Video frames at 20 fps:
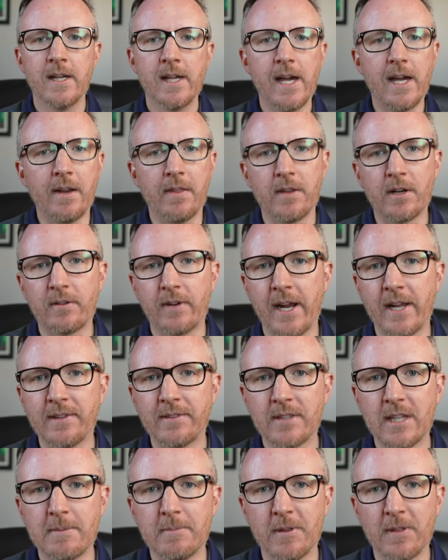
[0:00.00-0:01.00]
And in the grand
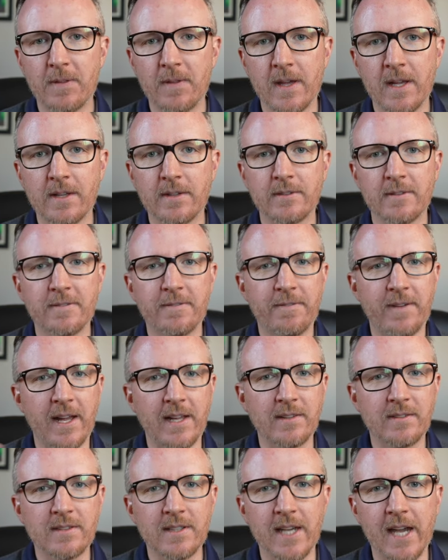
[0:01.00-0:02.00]
scheme of things, the
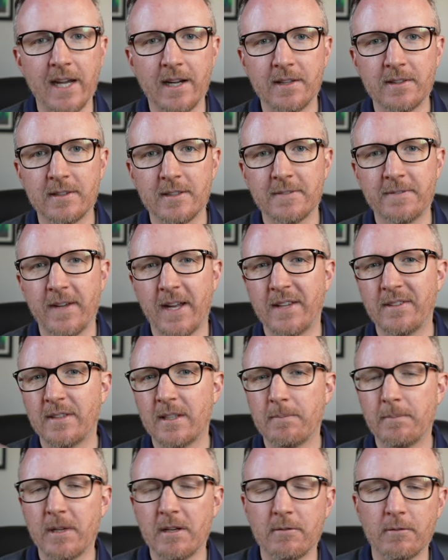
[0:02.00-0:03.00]
fancy edits, the
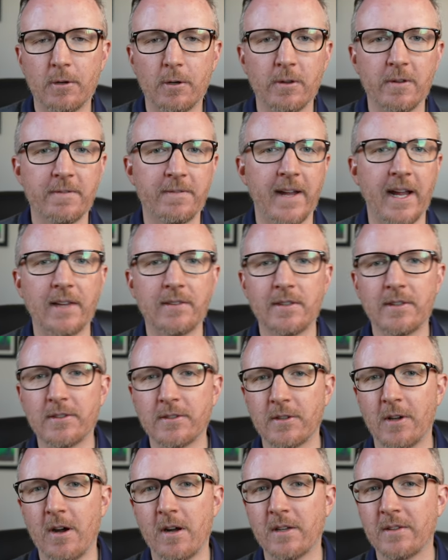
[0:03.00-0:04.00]
fancy B-roll, the fancy
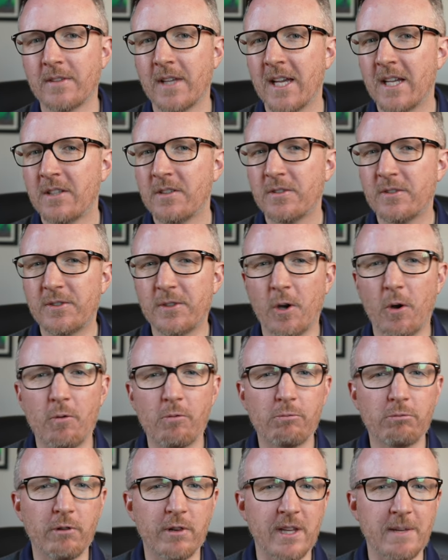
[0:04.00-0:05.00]
songs
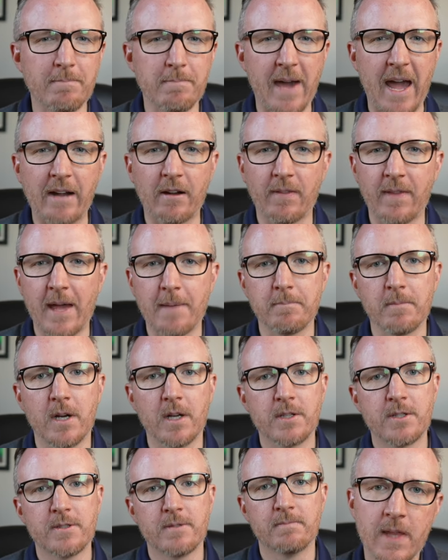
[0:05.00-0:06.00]
don't really matter that
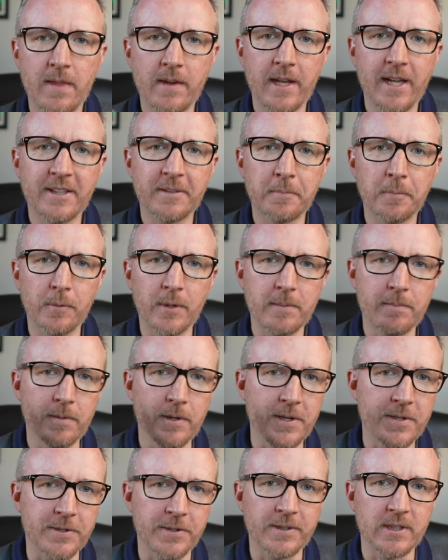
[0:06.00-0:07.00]
much. And the next point,
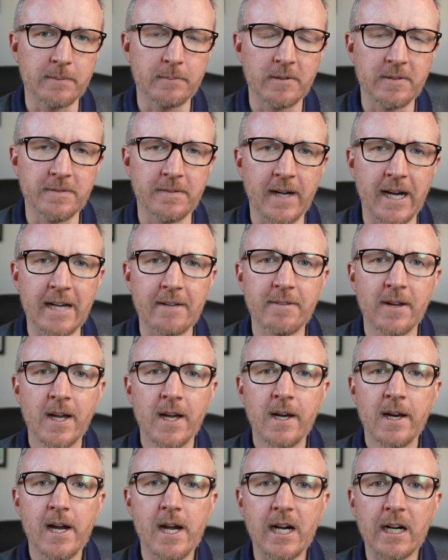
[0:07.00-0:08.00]
pretty sure number five,
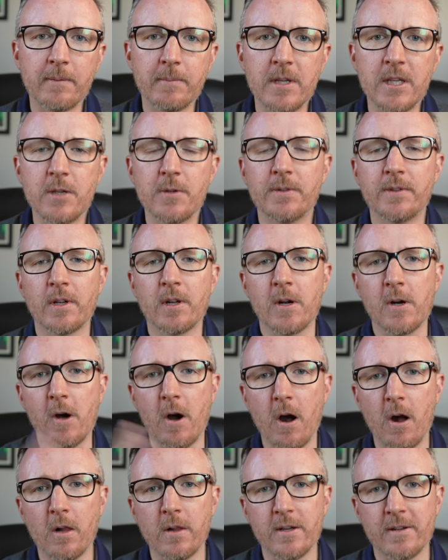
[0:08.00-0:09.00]
I'm gonna be using
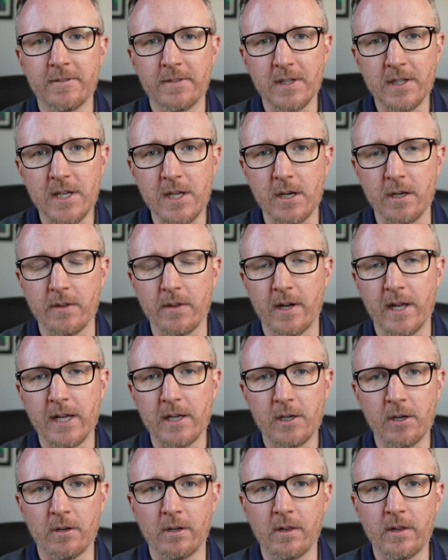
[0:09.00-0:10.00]
all of the gear that I
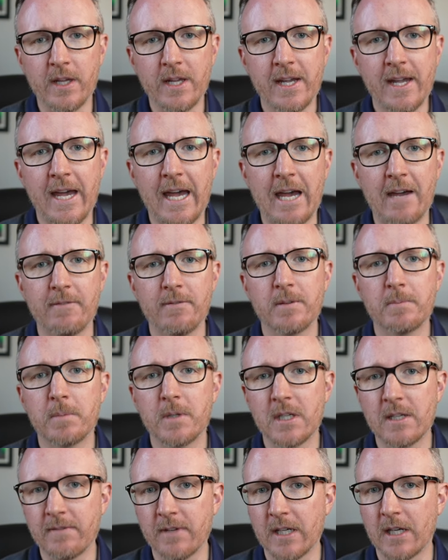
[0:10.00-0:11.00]
currently have,
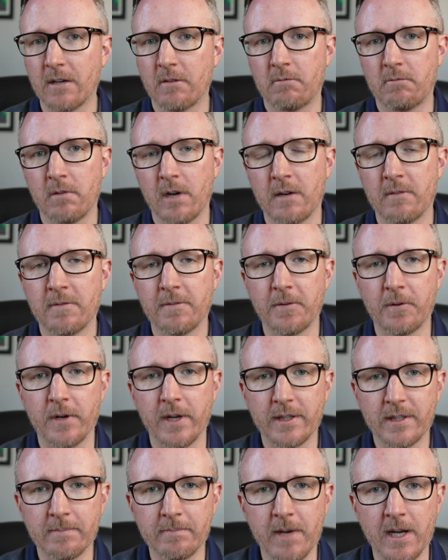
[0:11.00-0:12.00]
be giving it a run for
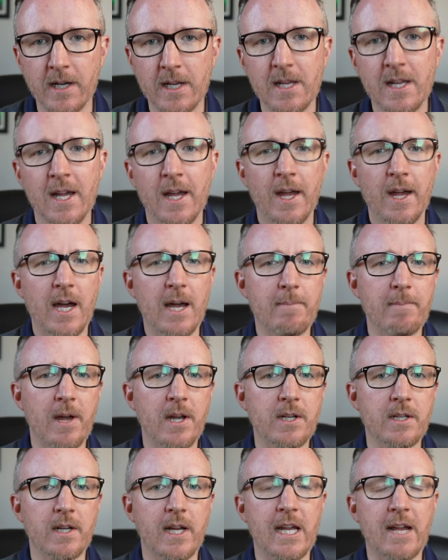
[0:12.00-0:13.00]
its money. I
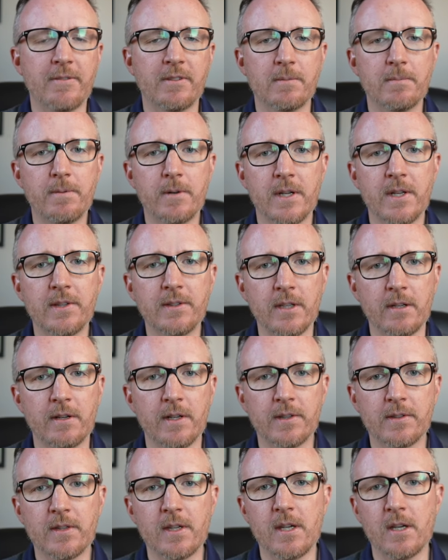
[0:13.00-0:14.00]
mentioned I have some pretty
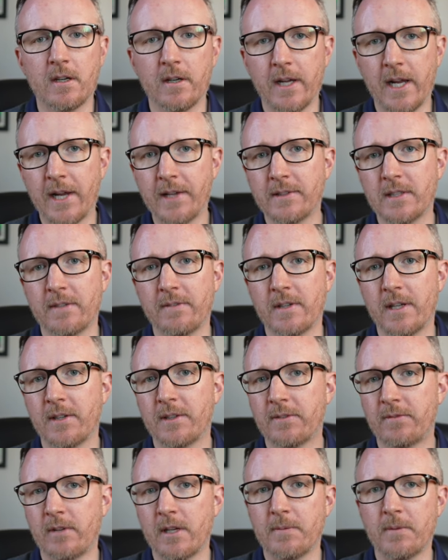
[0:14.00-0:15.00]
serious gear,
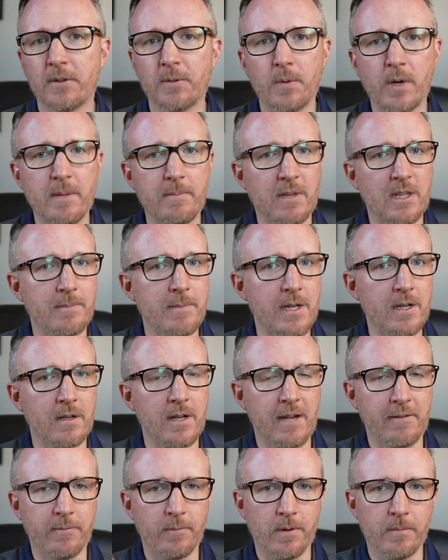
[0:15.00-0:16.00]
A7S III with a
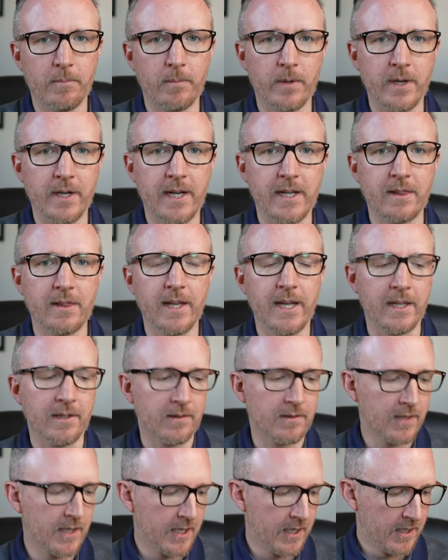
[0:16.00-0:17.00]
20mm f1.8
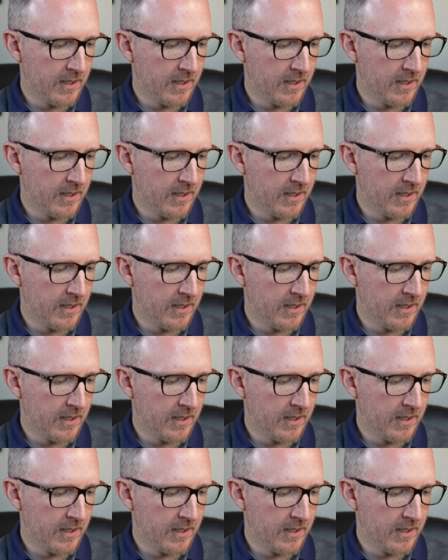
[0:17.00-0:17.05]
lens.